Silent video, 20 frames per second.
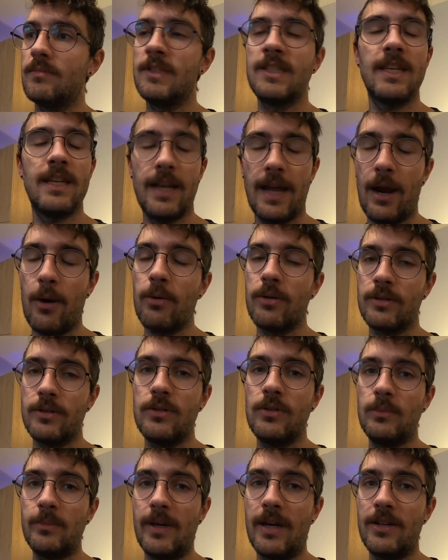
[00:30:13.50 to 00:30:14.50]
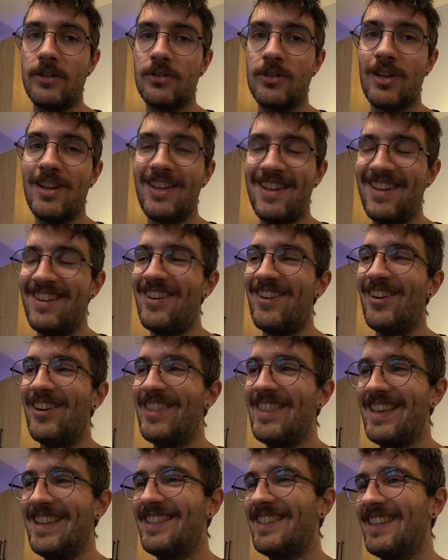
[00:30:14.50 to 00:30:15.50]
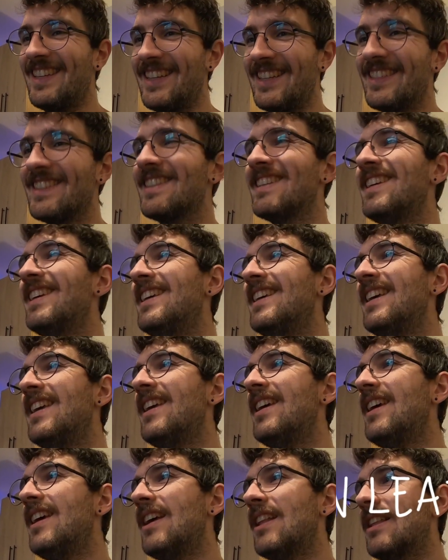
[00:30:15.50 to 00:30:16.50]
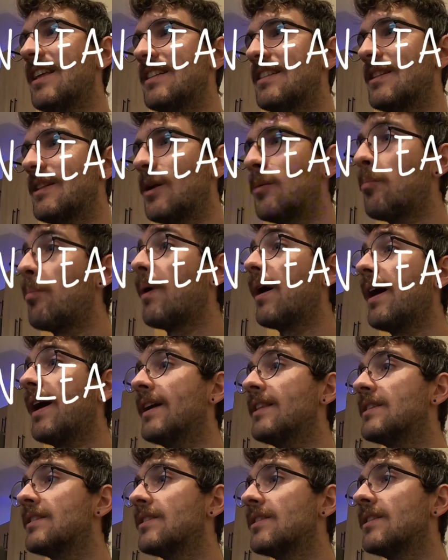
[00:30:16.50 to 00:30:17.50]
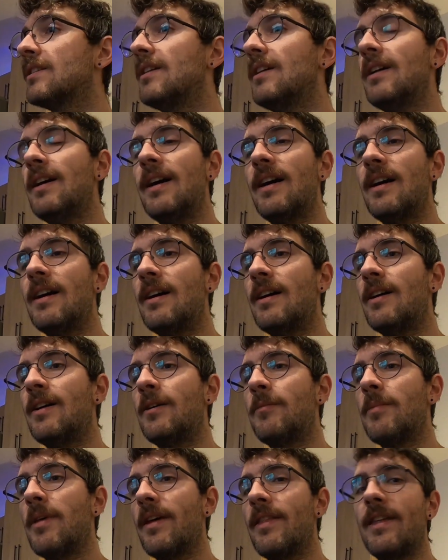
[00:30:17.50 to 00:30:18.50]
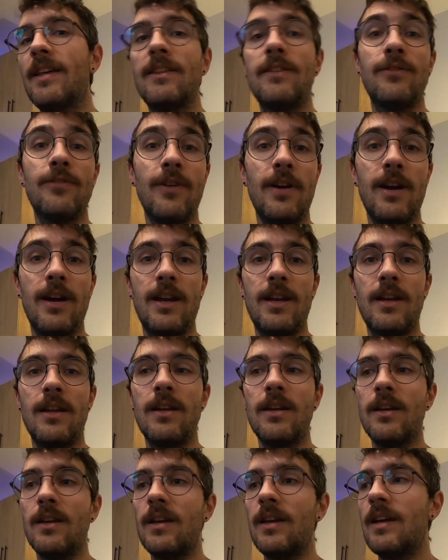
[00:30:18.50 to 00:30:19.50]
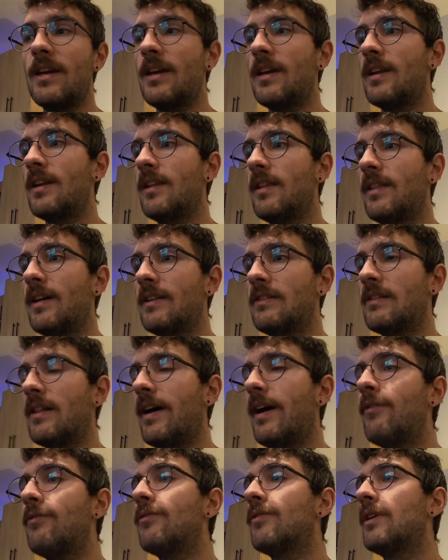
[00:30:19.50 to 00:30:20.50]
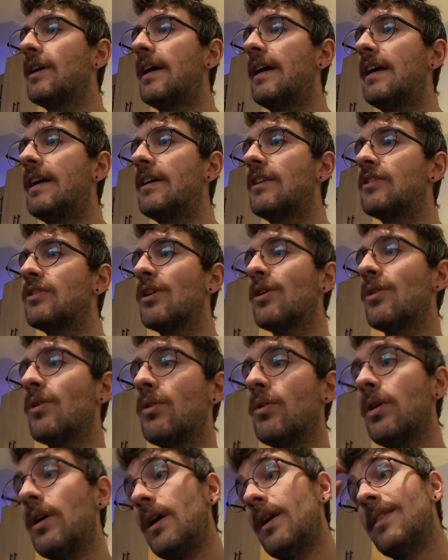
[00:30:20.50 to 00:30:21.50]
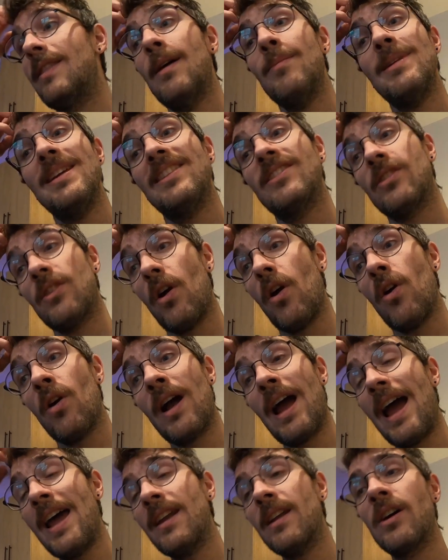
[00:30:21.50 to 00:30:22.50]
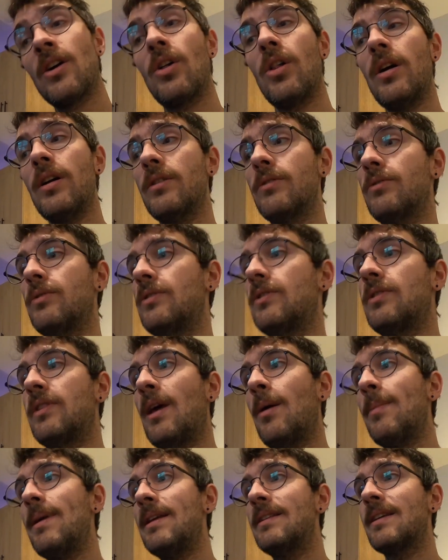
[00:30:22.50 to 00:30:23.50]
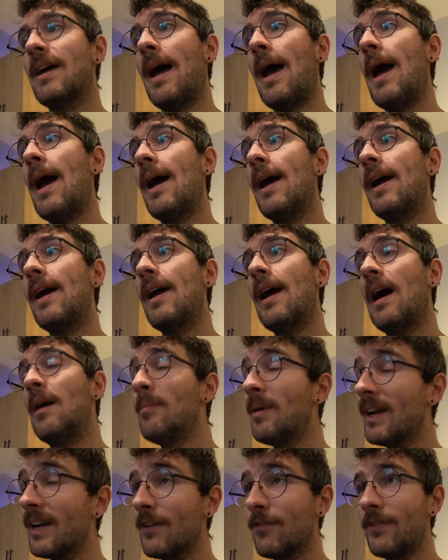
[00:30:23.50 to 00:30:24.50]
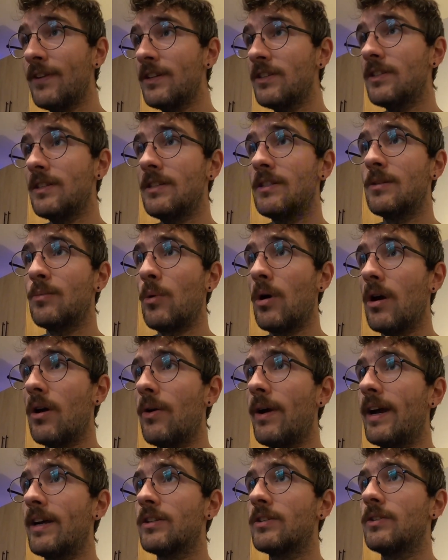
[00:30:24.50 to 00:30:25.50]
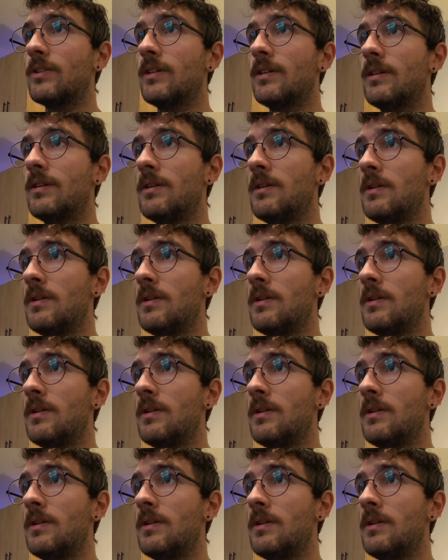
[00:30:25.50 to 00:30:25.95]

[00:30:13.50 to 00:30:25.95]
10 hours too much on these things. Lesson learned. But That's fine, and that's life. And so that means they're all kind of close. That means I bet I could finish these tomorrow, actually.